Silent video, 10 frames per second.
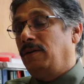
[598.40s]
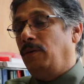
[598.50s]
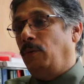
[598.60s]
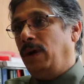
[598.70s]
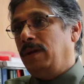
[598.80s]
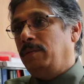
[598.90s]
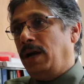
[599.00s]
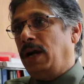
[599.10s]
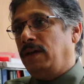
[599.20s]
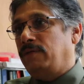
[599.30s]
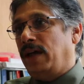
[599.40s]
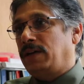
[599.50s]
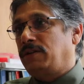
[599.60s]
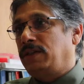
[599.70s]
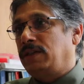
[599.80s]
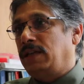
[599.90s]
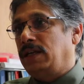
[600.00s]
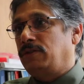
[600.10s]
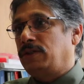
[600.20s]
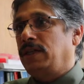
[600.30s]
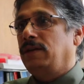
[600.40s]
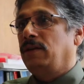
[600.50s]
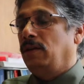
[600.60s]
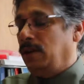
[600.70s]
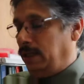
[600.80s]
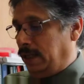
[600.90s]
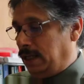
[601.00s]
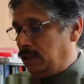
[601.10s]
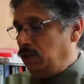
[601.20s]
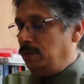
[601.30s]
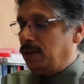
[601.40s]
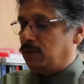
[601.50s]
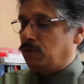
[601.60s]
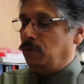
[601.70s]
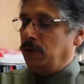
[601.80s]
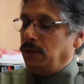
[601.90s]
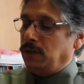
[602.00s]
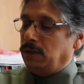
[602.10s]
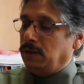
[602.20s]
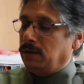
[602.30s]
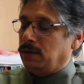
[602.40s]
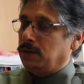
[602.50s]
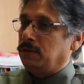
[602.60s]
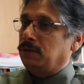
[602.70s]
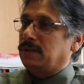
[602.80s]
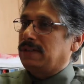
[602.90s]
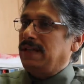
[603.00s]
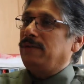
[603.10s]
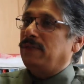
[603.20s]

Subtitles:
one important factor is that you see the consumer is going to stay